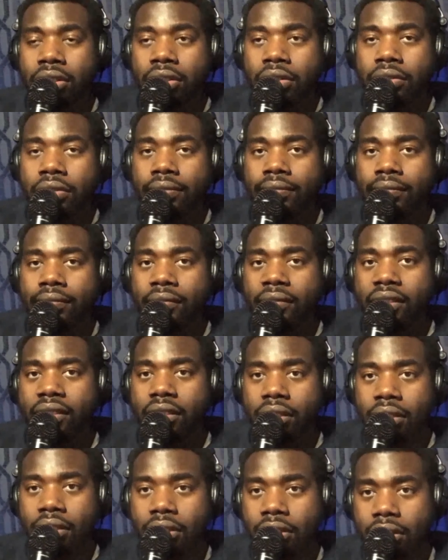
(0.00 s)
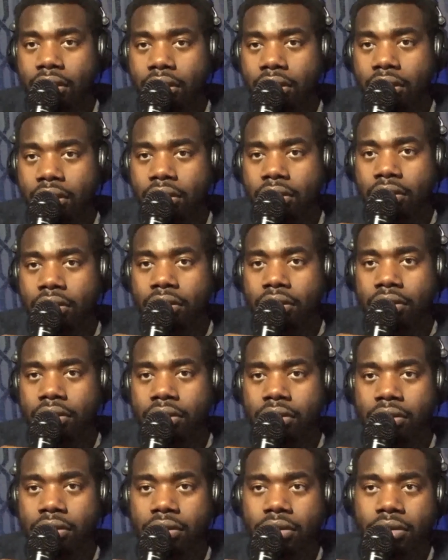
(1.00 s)

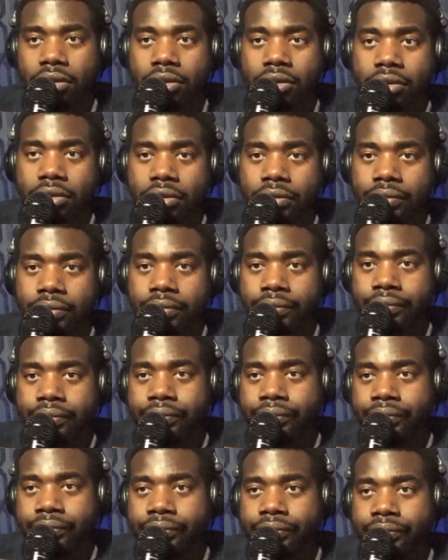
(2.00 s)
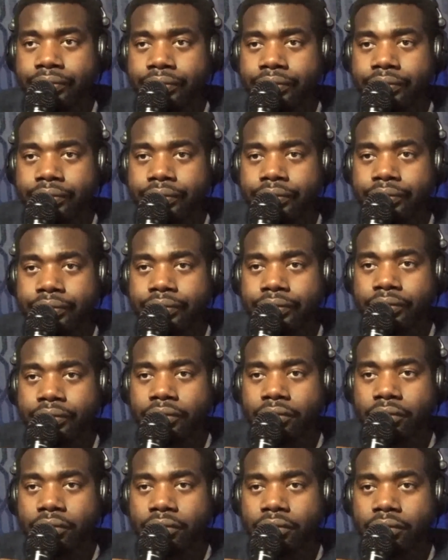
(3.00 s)

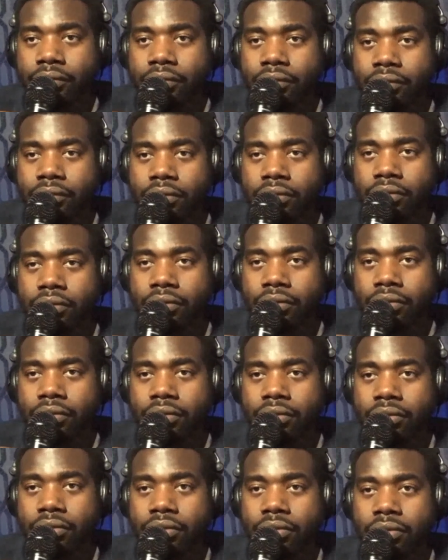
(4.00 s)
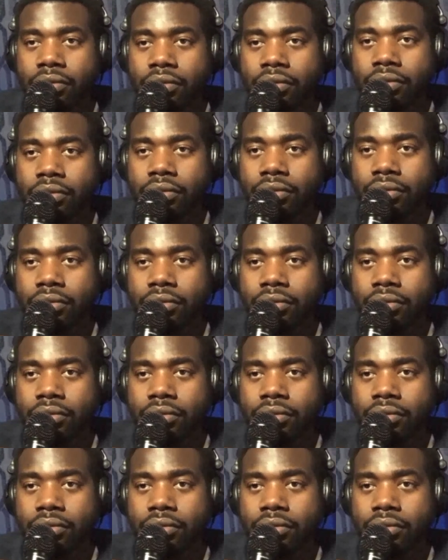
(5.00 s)
(not speaking)